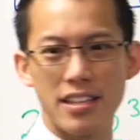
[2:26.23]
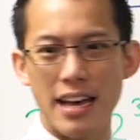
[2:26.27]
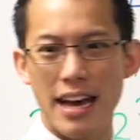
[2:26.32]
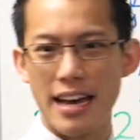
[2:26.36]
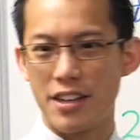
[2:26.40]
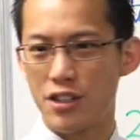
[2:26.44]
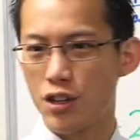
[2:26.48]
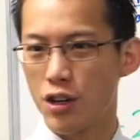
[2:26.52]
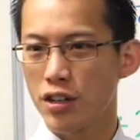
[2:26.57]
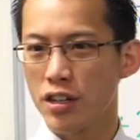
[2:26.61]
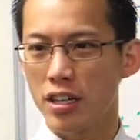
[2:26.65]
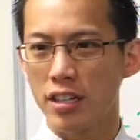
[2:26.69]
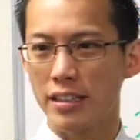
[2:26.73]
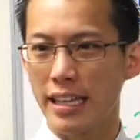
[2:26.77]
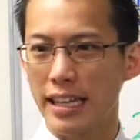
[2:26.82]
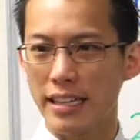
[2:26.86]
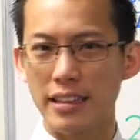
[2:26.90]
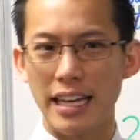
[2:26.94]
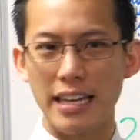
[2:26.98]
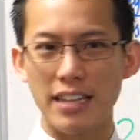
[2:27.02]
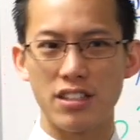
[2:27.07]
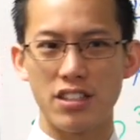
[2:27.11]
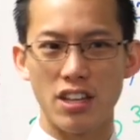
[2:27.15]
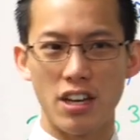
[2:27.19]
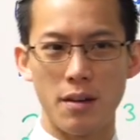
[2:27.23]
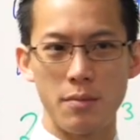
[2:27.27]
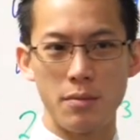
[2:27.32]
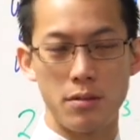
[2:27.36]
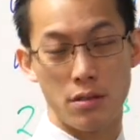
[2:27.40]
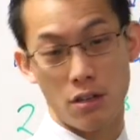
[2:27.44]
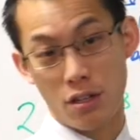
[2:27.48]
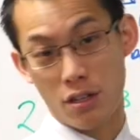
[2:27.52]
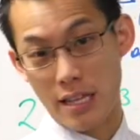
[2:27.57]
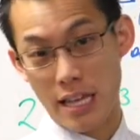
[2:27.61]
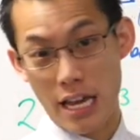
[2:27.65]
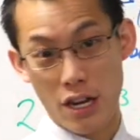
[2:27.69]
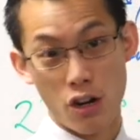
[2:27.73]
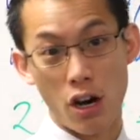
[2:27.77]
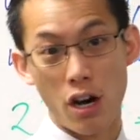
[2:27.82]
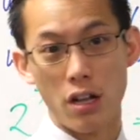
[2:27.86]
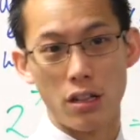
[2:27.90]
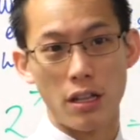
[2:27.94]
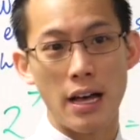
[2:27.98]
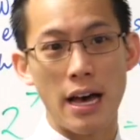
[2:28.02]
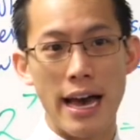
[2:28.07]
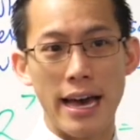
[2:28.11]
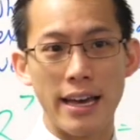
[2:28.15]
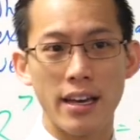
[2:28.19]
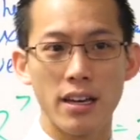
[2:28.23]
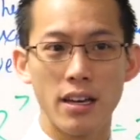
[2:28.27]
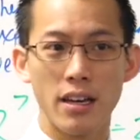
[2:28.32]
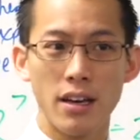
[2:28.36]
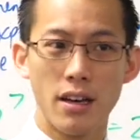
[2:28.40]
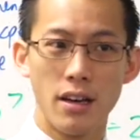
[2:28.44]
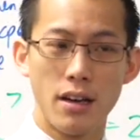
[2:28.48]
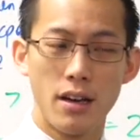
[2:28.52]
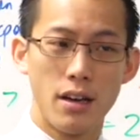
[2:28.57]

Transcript: side? Don't collect like terms because they're not like.